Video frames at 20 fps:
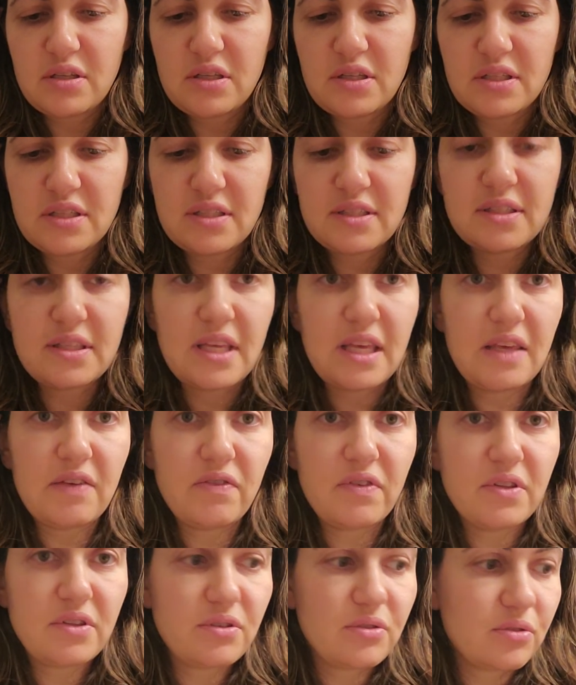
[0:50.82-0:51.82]
save
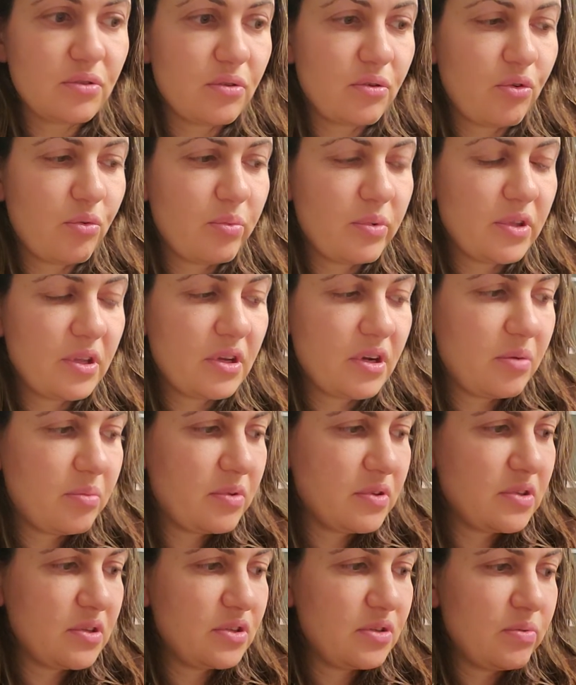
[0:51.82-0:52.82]
it, so open it up in
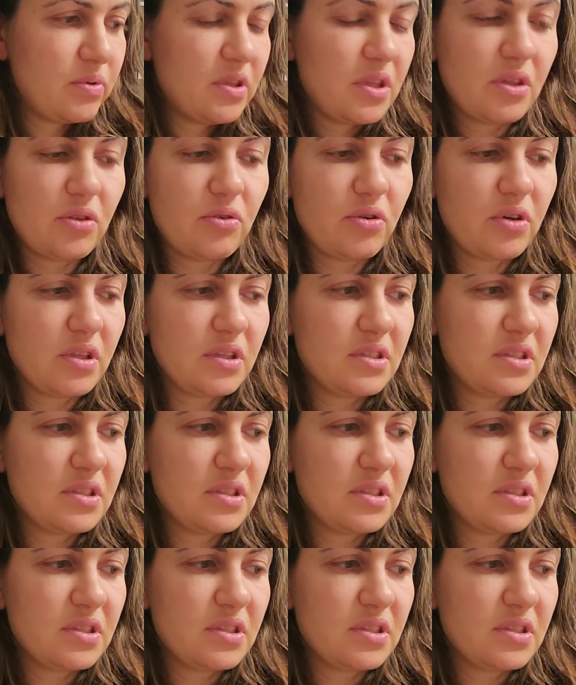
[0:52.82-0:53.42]
such a way that you can